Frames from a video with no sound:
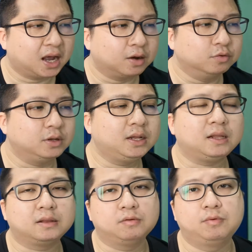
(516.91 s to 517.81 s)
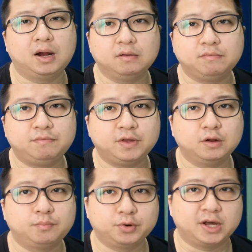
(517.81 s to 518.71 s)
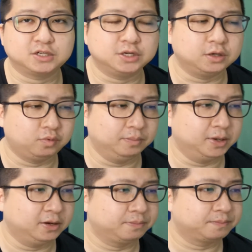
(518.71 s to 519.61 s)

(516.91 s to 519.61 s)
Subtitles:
I will need the right video production equipment.